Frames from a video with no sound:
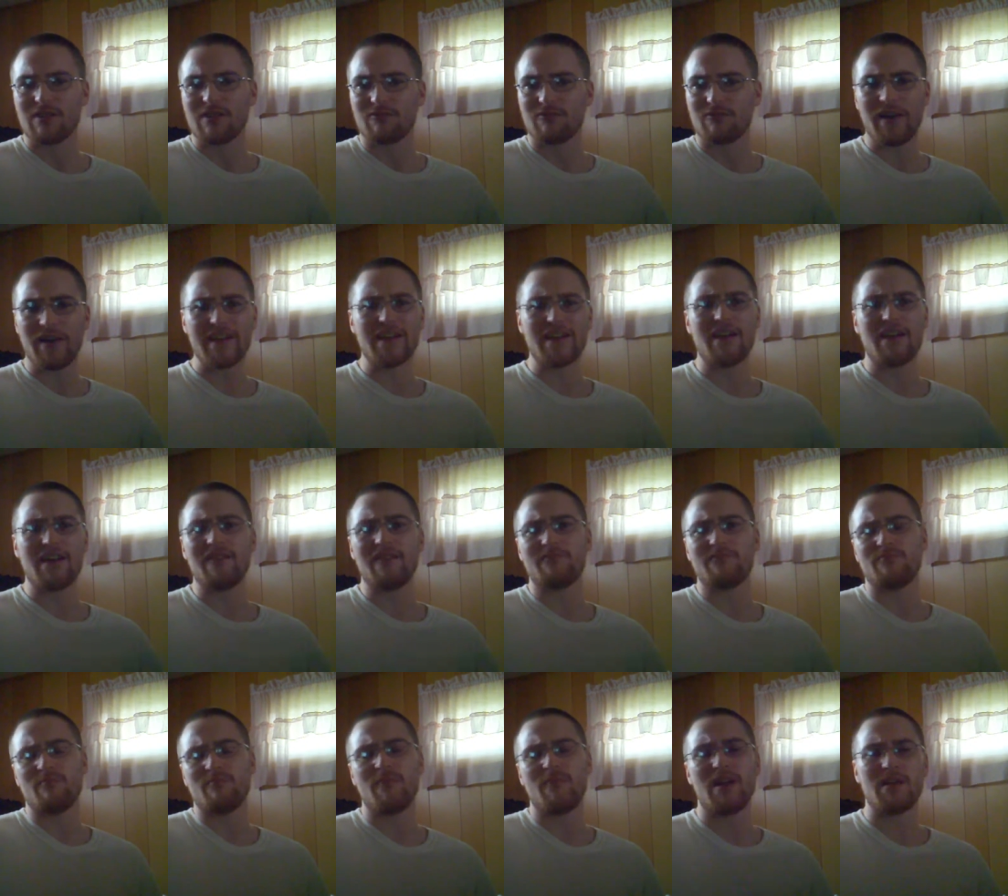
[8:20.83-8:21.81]
Right now, I have
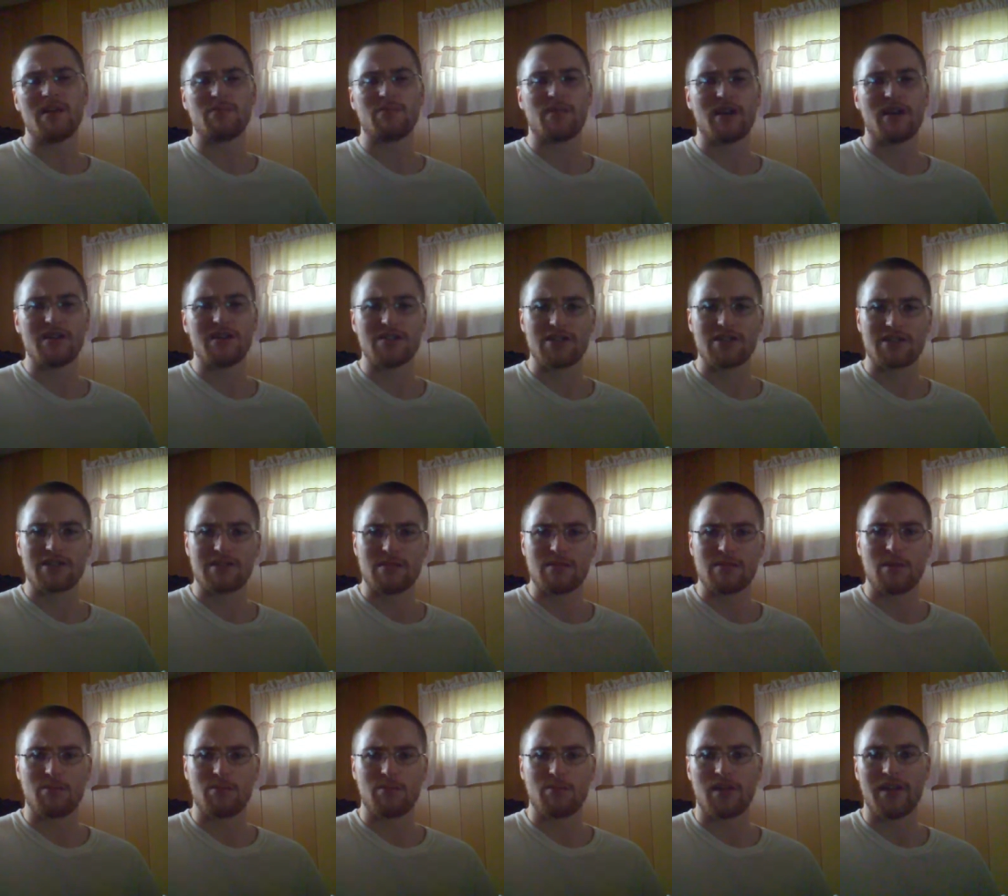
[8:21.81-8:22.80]
many projects on
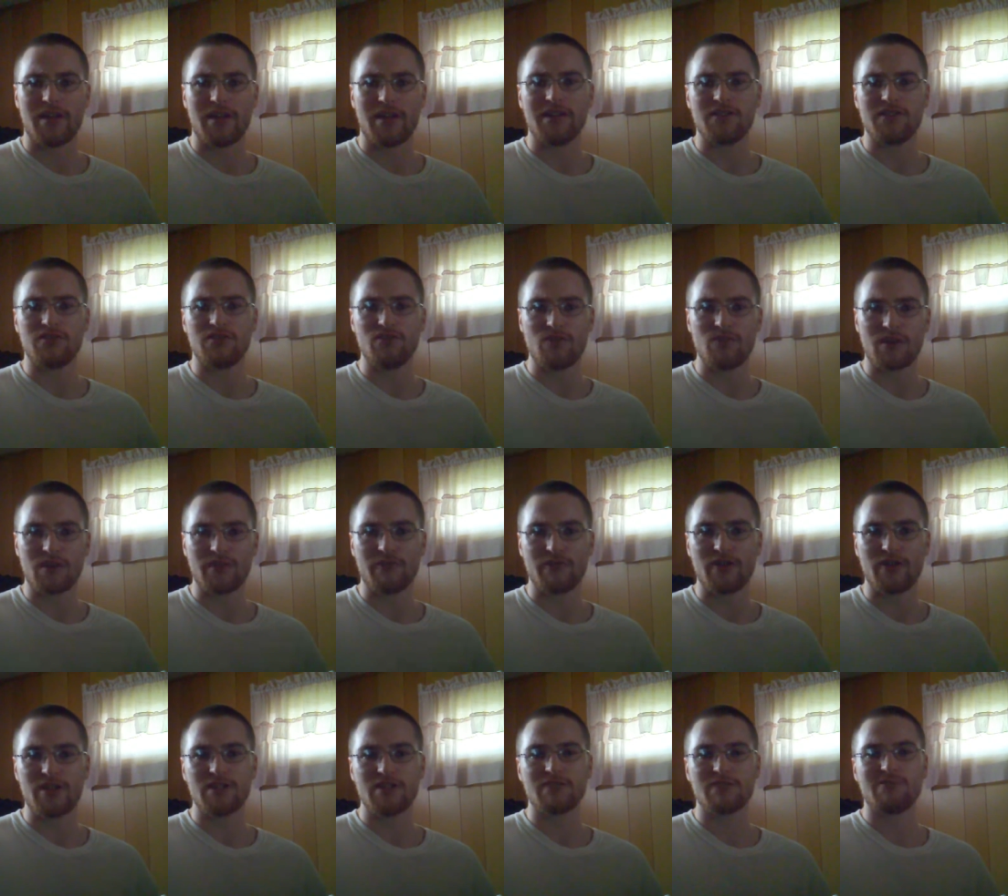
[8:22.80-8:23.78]
my plate I do want to
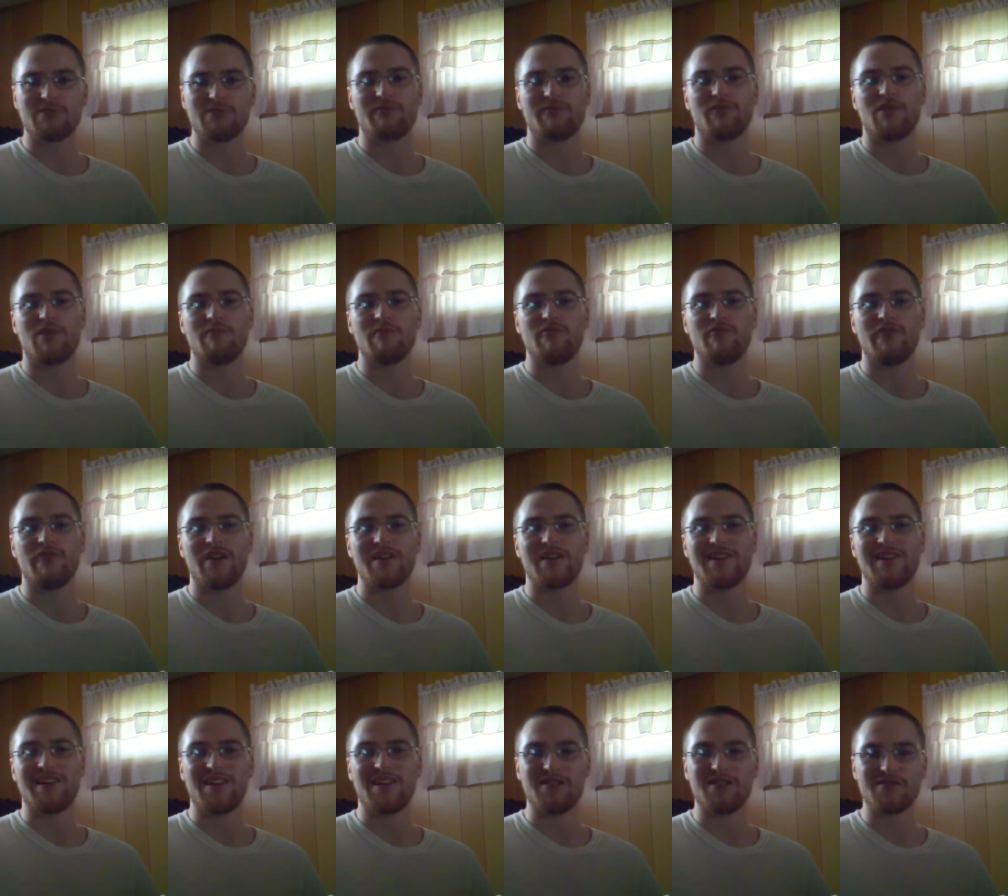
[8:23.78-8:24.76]
finish before I move on to
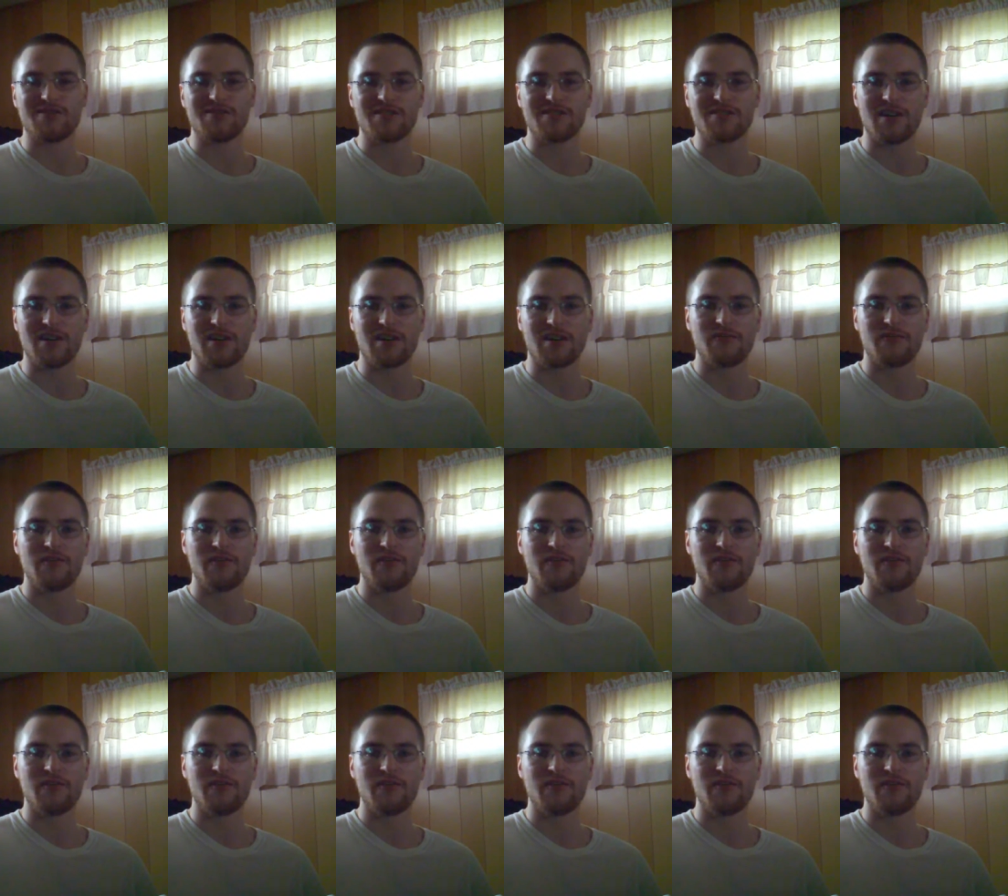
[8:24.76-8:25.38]
other stuff.